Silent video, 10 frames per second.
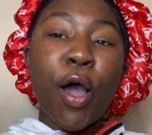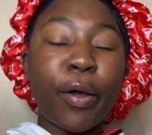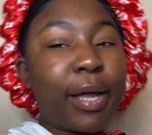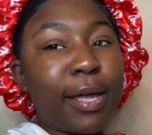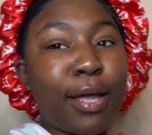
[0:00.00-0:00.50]

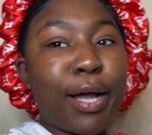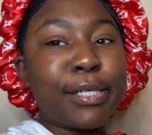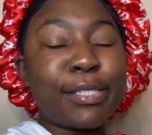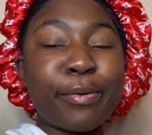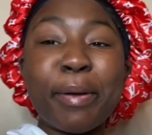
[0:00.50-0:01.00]
Okay,
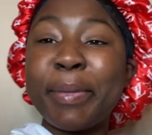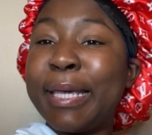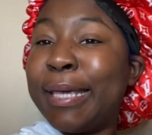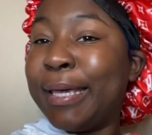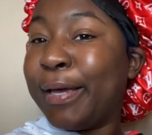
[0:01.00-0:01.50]
y'all. So I'm
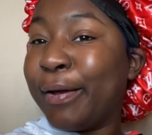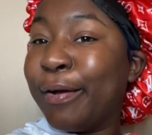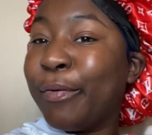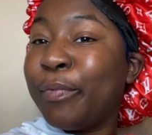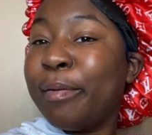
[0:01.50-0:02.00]

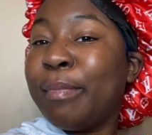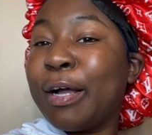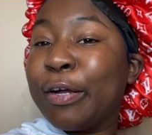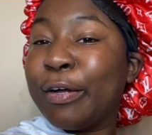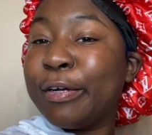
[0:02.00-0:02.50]
here with
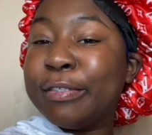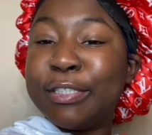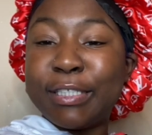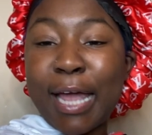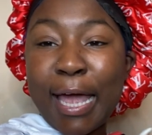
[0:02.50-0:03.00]
my girl
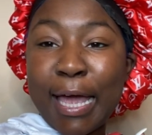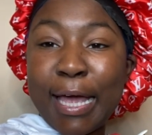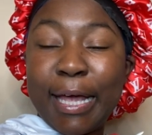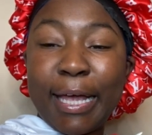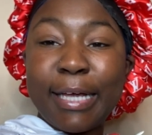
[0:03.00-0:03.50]

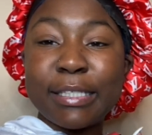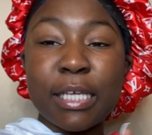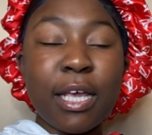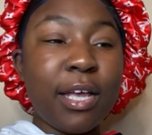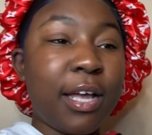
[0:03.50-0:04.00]

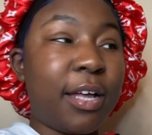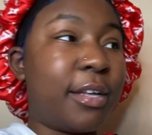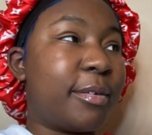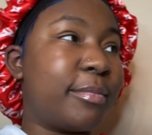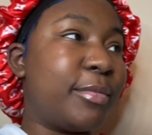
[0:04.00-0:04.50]
Jazz.
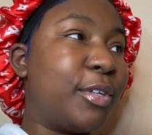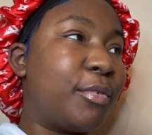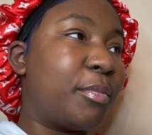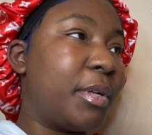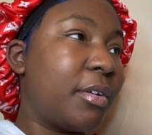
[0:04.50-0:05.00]
Um, you
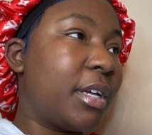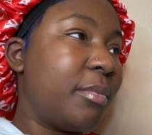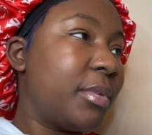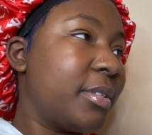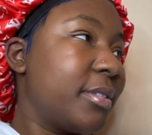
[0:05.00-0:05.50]
don't wanna be on
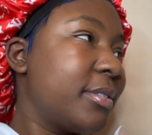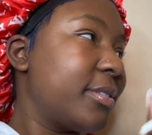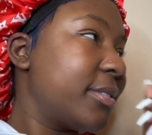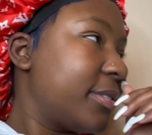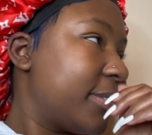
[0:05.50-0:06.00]
camera.
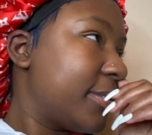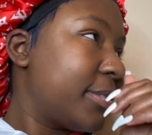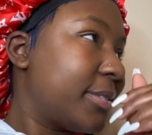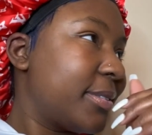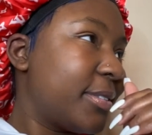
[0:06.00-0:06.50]

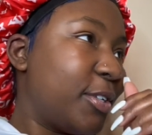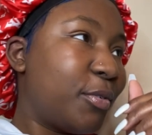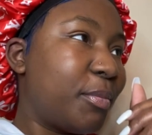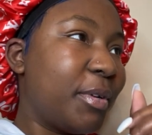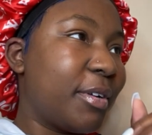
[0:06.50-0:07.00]
Mm. You
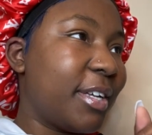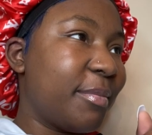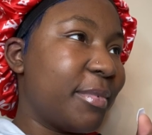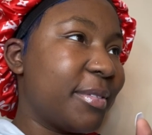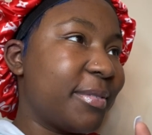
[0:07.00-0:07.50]
don't wanna be on
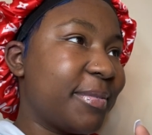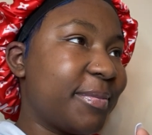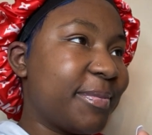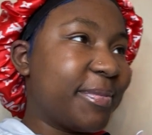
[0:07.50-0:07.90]
camera. I'm